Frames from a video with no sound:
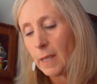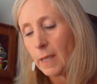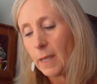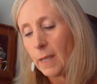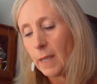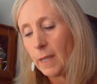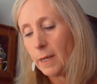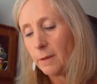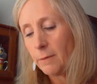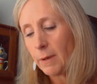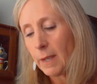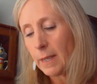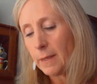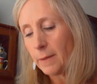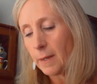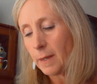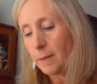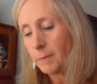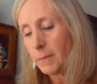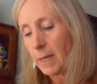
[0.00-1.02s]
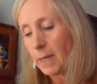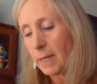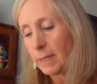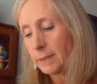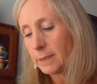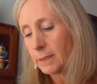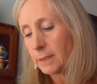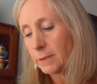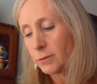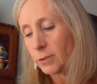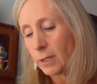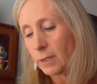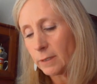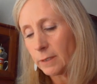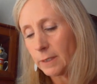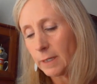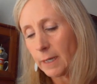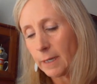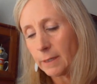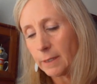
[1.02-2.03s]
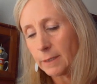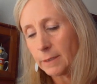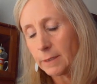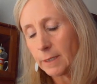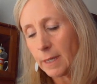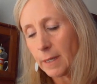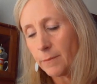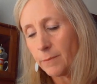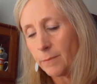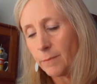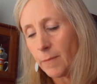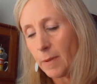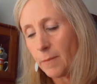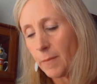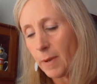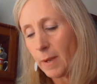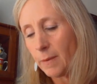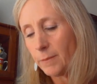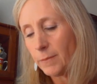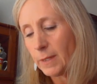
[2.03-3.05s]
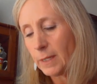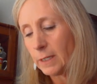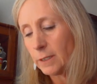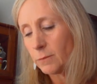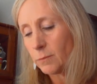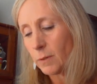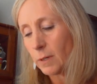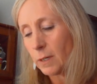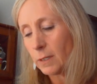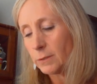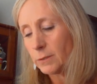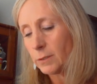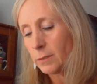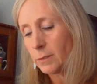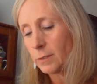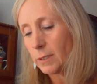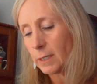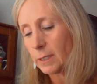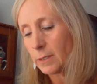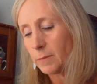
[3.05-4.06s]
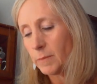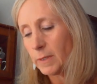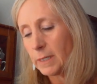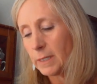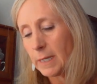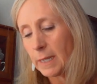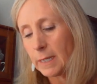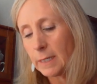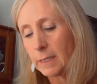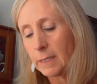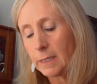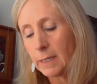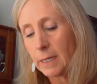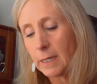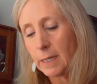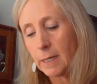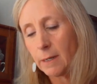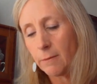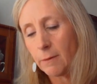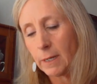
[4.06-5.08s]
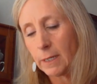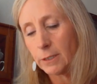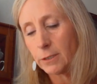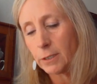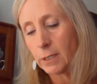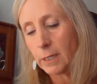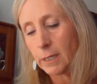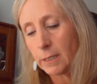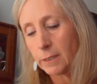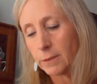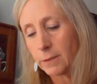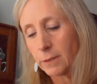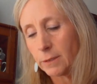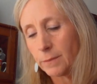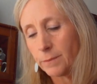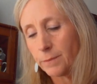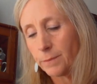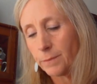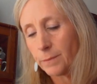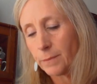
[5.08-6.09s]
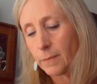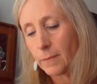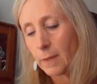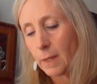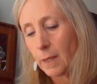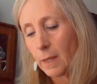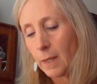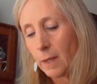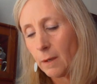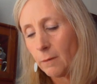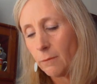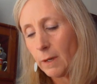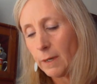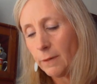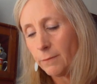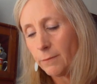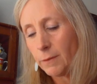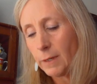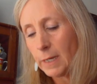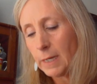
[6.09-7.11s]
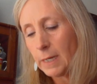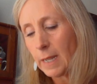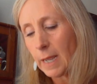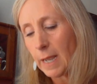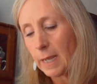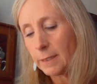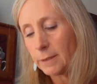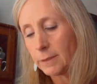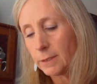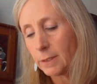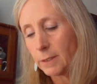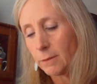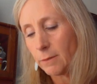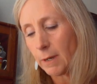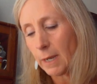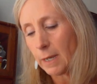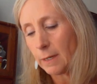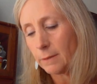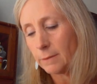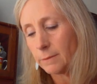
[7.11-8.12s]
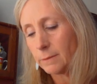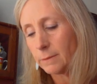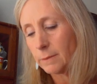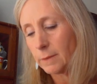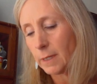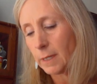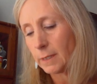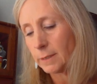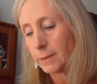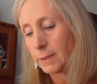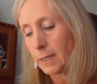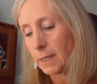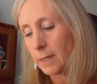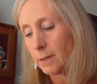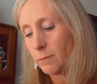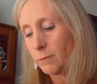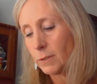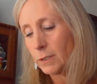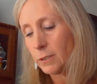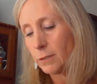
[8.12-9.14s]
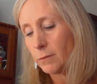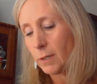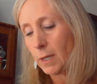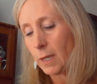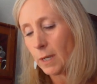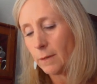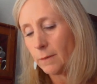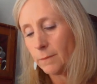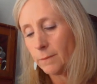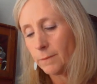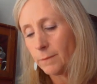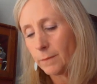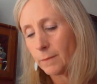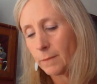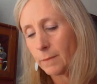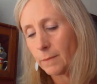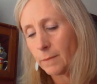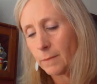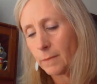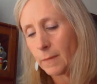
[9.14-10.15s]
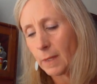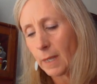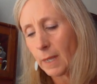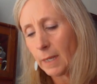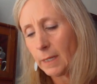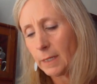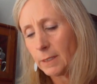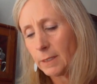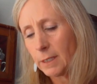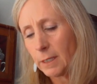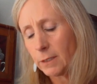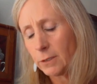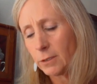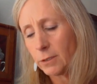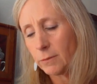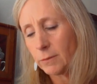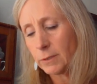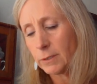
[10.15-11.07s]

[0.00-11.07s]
Anyway, I'm not asking Charlotte out, I said. My mom thinks we're all too young to be dating anyway, she answered. What if Reed asked you out? I said. Would you go? I could tell she was